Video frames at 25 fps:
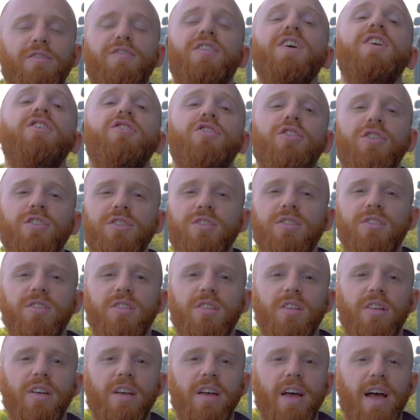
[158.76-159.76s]

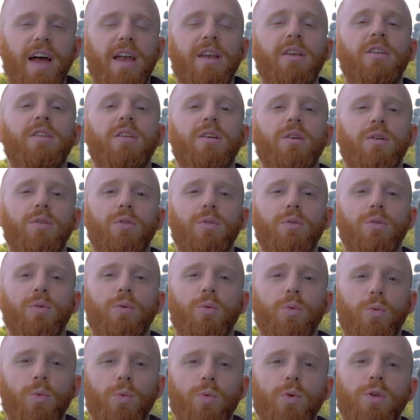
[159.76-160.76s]
features, and
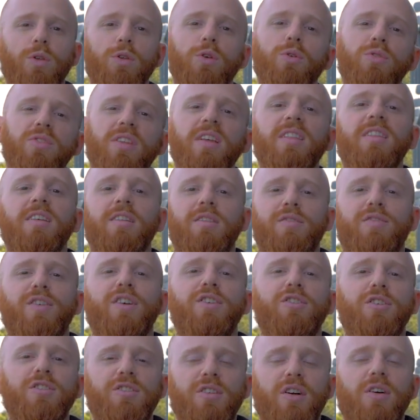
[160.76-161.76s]
using these
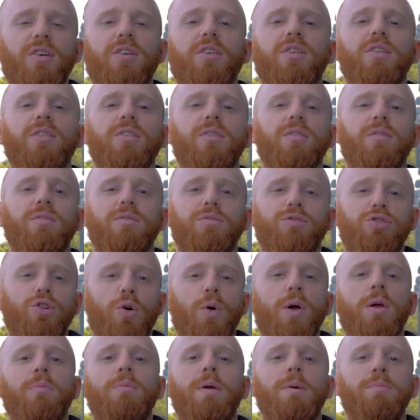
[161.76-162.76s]
features are
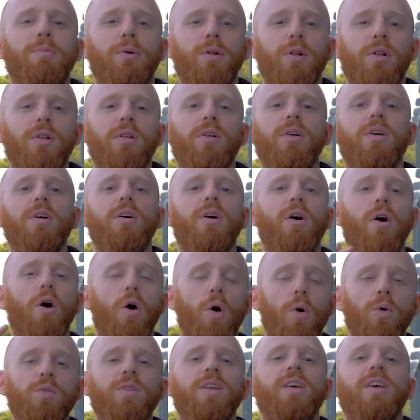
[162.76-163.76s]
showing people
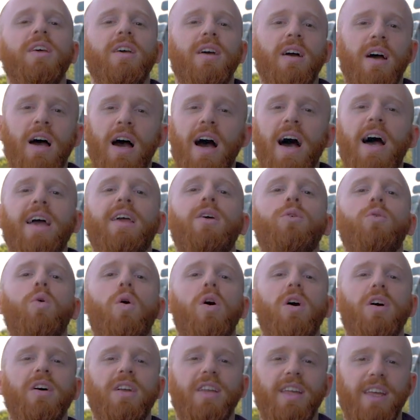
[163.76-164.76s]
only high
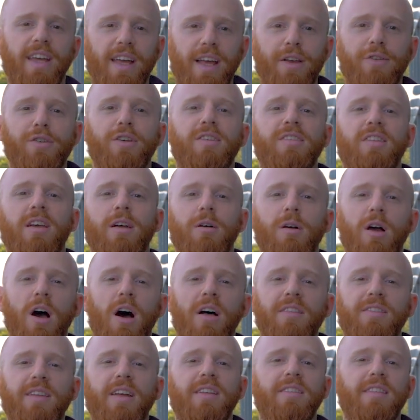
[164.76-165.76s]
quality, interesting
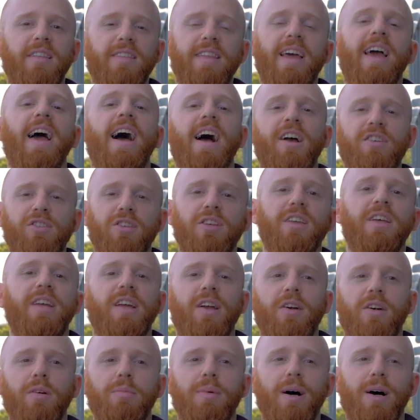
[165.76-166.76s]
content that they actually
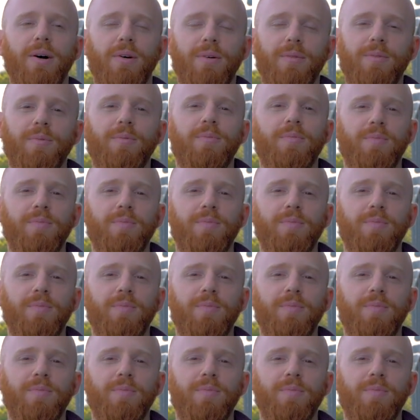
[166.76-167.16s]
care about.